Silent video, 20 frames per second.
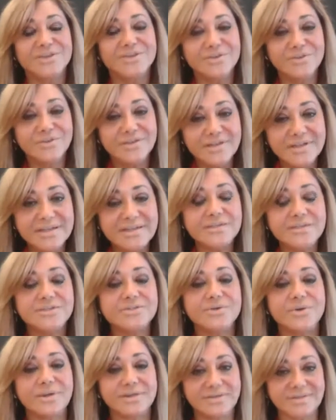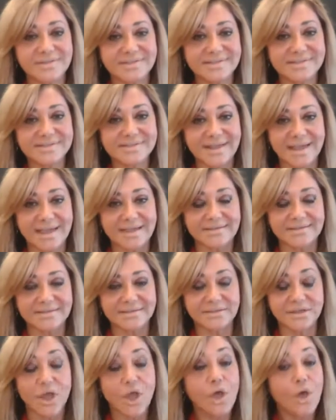You need to understand
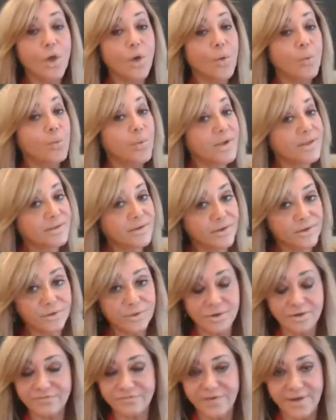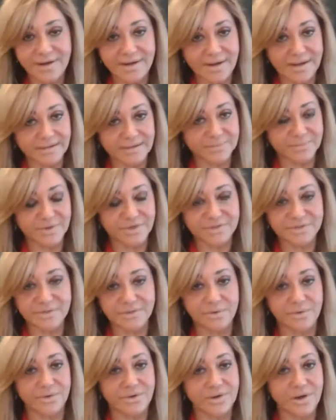it. Whether you're a finance
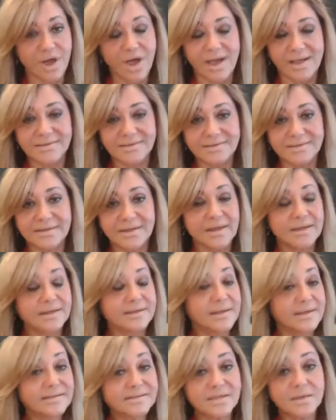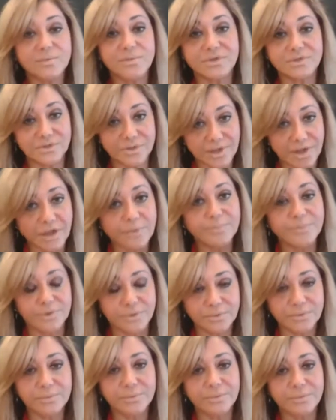person or not, get someone to help
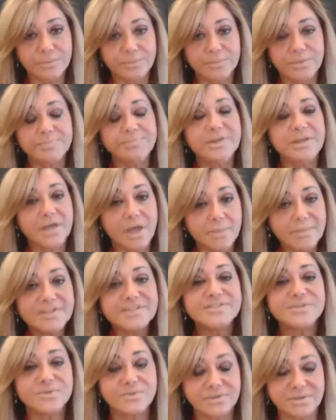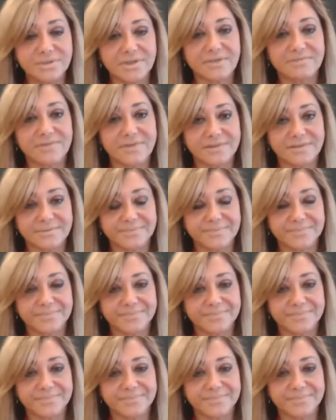you, but become a student of it.